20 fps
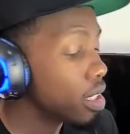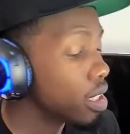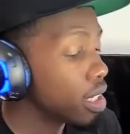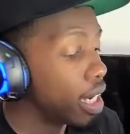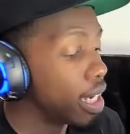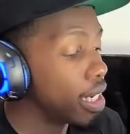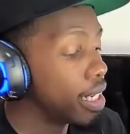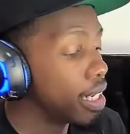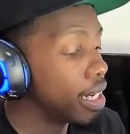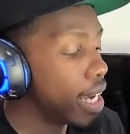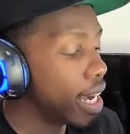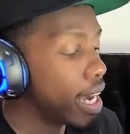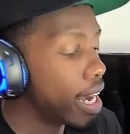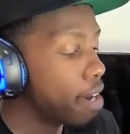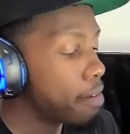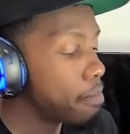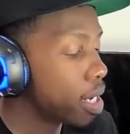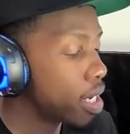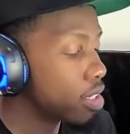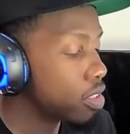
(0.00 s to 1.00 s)
And then I have
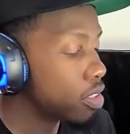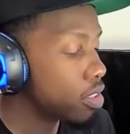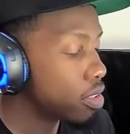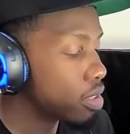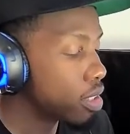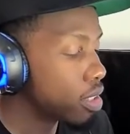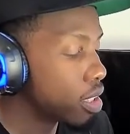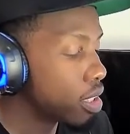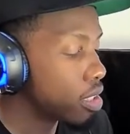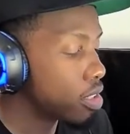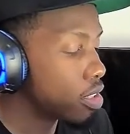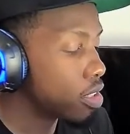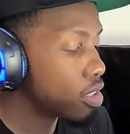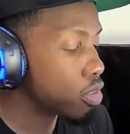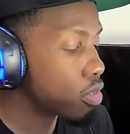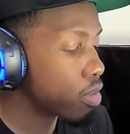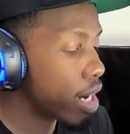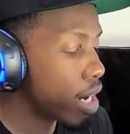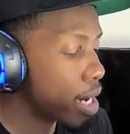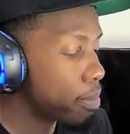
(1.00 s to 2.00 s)
my
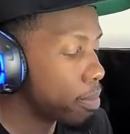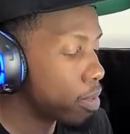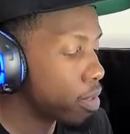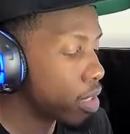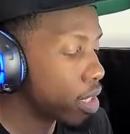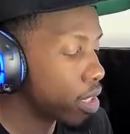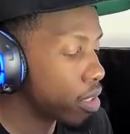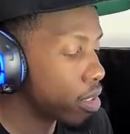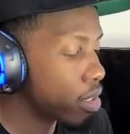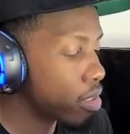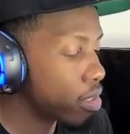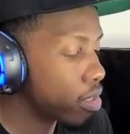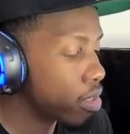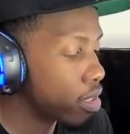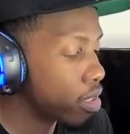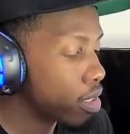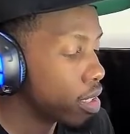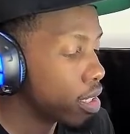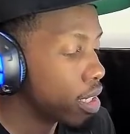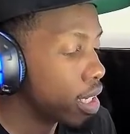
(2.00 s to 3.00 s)
subscriber here,
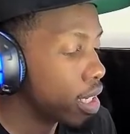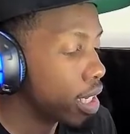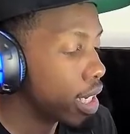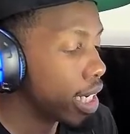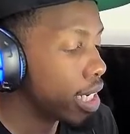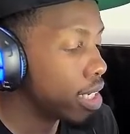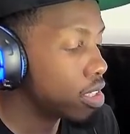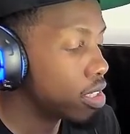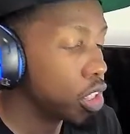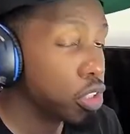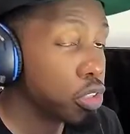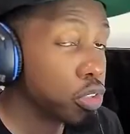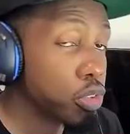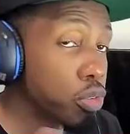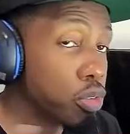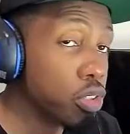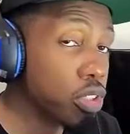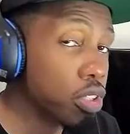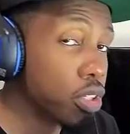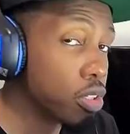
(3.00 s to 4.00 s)
and it tells you the
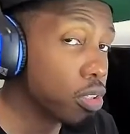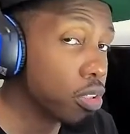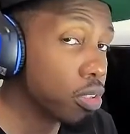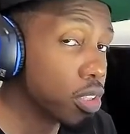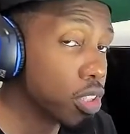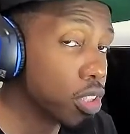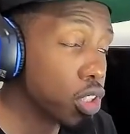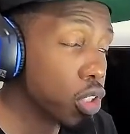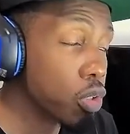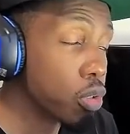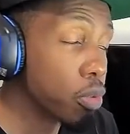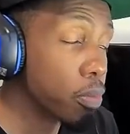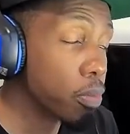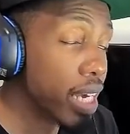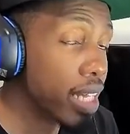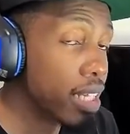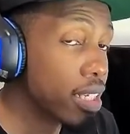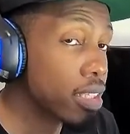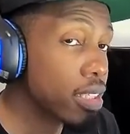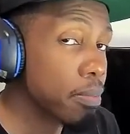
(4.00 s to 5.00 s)
total
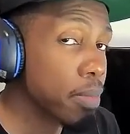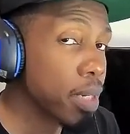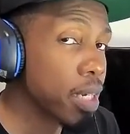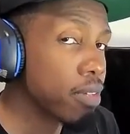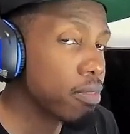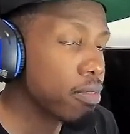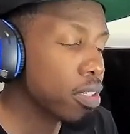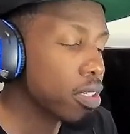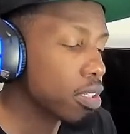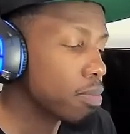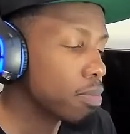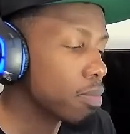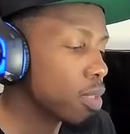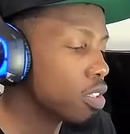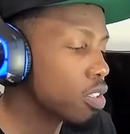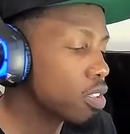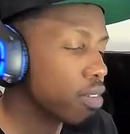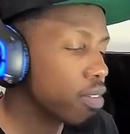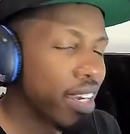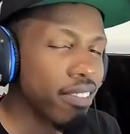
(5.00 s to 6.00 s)
balance I made for this month.
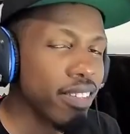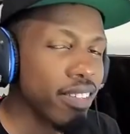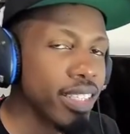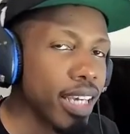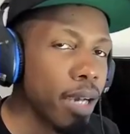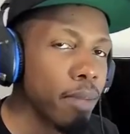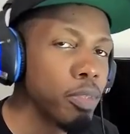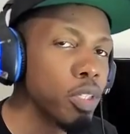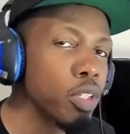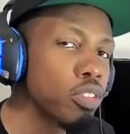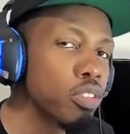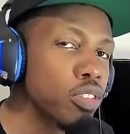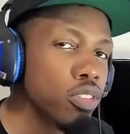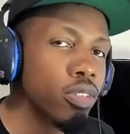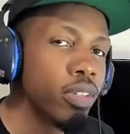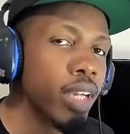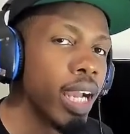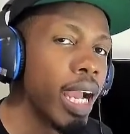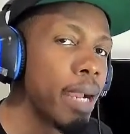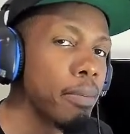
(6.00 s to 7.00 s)
So every time your
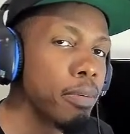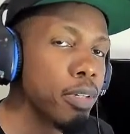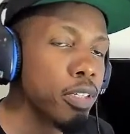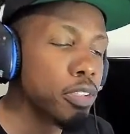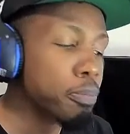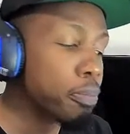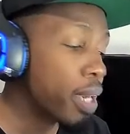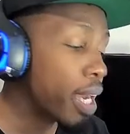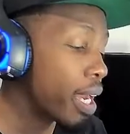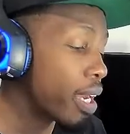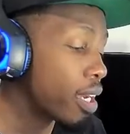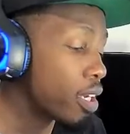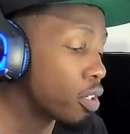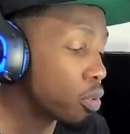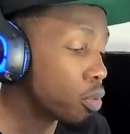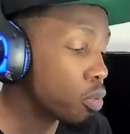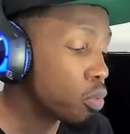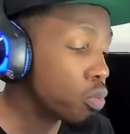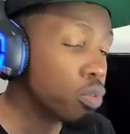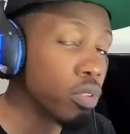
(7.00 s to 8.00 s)
subscribers pay
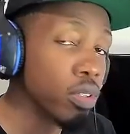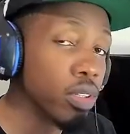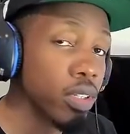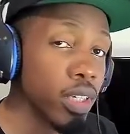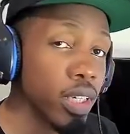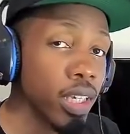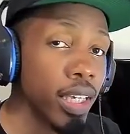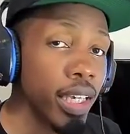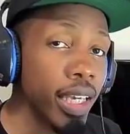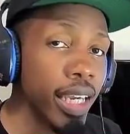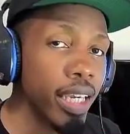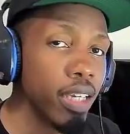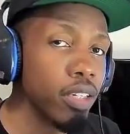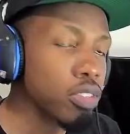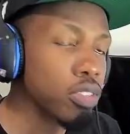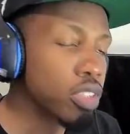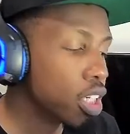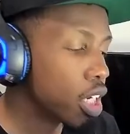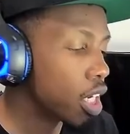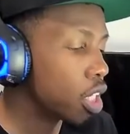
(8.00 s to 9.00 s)
you, it'll
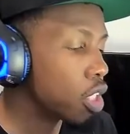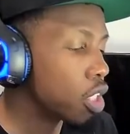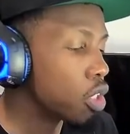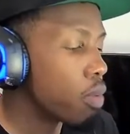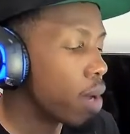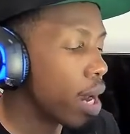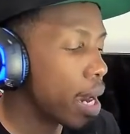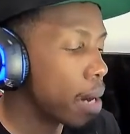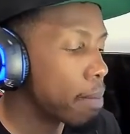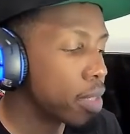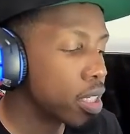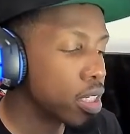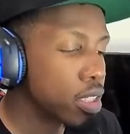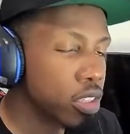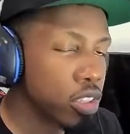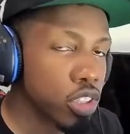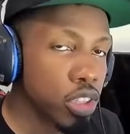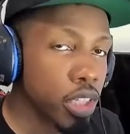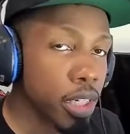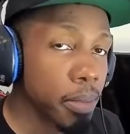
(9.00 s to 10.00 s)
tell you how
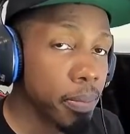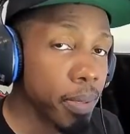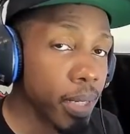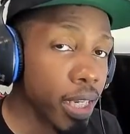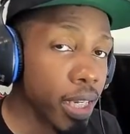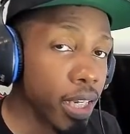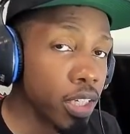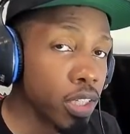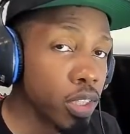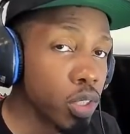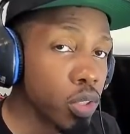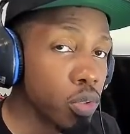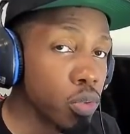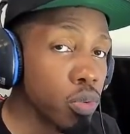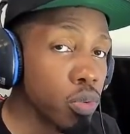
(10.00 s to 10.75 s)
much they're paying you.